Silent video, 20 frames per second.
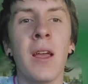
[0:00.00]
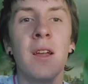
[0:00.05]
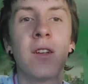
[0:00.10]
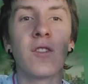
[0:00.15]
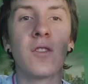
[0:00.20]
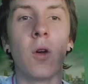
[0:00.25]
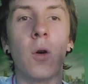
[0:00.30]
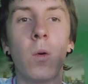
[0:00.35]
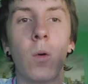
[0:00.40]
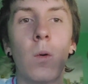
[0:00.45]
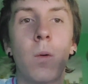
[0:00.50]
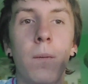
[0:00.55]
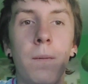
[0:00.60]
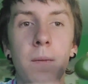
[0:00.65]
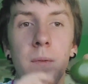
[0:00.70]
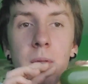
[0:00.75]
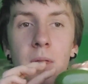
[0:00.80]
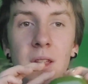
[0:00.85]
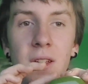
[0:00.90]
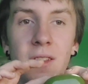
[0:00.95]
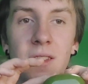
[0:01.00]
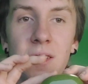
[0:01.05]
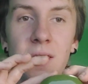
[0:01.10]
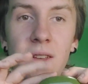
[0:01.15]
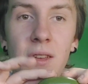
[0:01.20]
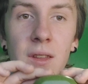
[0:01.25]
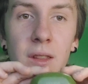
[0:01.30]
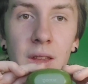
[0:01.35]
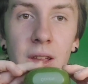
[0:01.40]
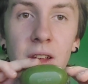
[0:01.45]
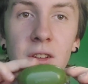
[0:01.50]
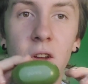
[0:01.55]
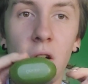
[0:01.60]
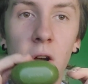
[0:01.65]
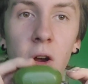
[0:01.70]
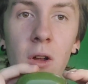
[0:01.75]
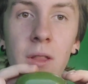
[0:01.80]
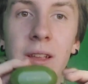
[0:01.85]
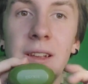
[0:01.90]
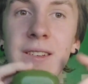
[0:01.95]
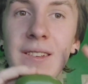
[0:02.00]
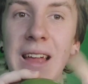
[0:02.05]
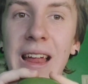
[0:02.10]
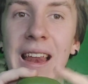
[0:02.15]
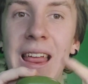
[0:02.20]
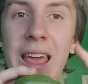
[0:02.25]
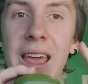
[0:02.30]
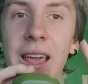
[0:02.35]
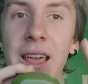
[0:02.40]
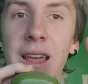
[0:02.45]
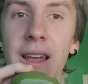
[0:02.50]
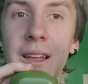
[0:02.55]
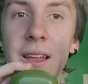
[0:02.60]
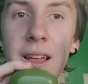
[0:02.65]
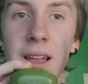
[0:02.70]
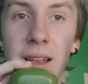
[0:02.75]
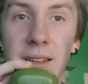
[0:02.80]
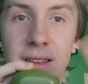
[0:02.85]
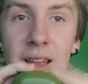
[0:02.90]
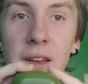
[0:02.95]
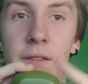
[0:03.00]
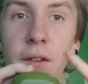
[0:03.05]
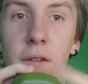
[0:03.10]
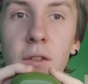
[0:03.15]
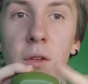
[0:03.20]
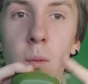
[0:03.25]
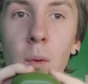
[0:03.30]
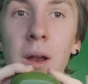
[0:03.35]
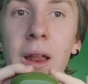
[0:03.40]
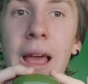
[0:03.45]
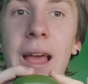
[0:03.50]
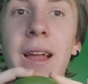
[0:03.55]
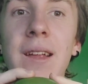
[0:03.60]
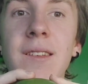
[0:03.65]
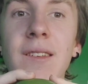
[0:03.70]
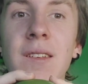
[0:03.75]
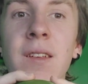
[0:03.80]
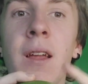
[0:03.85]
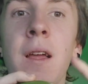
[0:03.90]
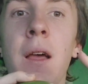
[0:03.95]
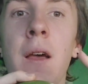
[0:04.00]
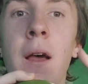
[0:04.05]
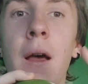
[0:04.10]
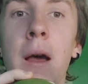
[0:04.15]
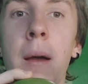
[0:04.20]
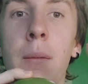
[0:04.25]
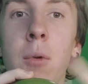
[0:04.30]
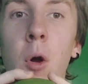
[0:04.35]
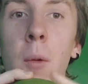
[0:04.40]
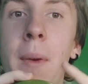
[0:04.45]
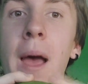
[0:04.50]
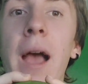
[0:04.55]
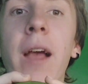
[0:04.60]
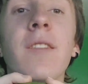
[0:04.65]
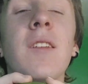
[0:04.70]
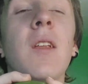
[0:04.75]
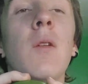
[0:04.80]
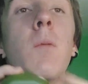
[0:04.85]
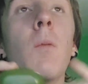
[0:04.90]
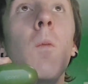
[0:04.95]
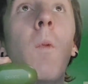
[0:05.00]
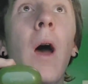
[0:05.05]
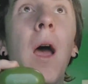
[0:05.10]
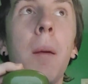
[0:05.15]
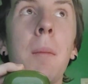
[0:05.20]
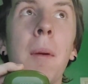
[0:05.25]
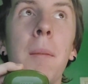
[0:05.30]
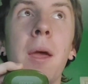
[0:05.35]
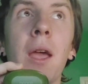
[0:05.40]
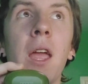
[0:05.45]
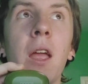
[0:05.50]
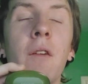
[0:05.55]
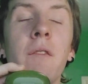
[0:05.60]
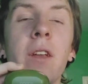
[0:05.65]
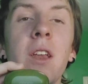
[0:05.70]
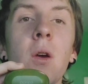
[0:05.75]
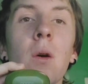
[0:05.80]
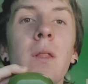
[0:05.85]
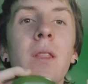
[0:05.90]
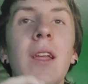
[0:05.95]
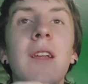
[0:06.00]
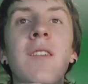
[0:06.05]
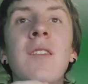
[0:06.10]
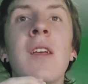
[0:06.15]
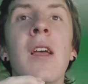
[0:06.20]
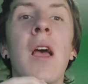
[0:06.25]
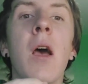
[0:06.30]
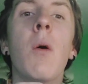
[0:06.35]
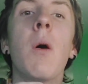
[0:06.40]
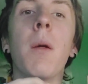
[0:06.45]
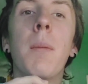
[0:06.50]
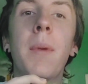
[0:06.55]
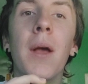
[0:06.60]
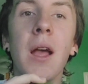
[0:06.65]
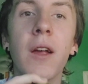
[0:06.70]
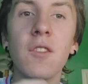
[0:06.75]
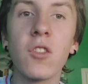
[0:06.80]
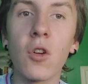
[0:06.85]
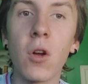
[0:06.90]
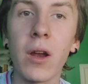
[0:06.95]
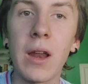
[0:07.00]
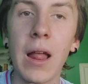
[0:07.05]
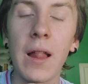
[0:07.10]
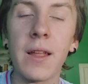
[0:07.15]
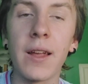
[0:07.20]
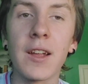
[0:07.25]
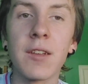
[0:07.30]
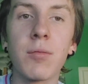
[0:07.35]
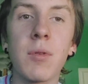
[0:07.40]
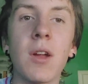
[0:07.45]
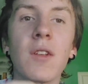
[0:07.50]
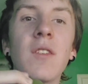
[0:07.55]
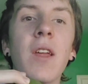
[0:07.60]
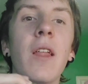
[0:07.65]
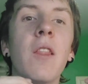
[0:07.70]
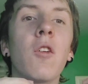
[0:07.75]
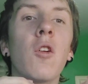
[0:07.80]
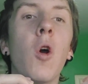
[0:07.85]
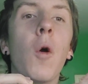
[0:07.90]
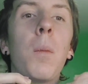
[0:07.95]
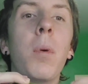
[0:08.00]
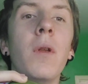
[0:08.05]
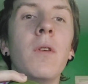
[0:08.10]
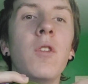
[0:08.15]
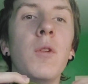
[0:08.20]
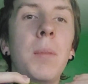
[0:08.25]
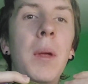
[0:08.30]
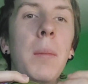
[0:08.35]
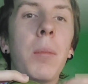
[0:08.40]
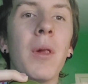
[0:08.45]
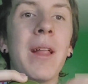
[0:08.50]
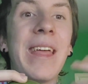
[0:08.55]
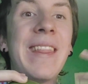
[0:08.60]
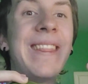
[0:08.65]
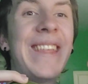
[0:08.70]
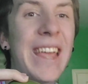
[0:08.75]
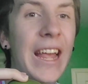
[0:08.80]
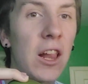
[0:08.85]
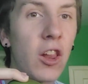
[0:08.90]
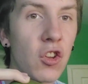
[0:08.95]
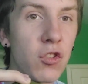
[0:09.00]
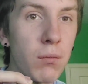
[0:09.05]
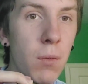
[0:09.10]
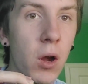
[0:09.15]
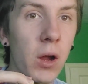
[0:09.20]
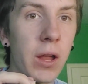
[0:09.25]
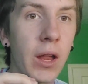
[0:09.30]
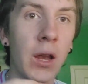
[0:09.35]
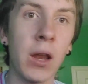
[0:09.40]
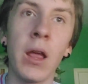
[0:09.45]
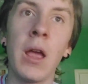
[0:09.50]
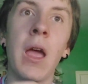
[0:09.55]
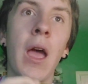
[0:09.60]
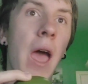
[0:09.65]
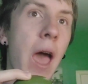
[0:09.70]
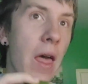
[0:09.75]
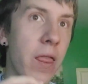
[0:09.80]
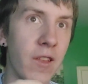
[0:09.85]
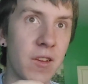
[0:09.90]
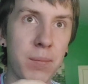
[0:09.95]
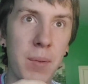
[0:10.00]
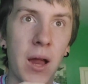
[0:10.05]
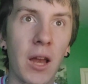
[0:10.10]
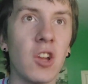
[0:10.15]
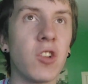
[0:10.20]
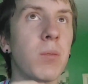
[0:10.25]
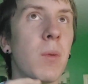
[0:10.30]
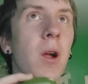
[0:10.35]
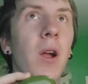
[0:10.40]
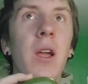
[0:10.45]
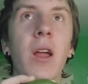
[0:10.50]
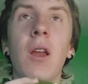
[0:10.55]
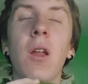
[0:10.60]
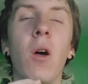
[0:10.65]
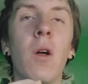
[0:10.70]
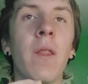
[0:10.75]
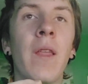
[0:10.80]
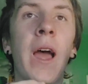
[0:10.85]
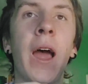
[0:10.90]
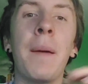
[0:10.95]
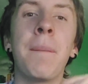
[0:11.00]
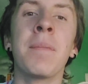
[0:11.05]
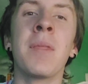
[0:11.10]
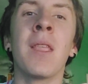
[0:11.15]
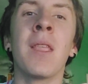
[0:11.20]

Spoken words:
So these are the Sanag Z51s Pro Max. And why am I making a video on these? Well, because they're on AliExpress and they're open to people in the English market and the Spanish market and all that.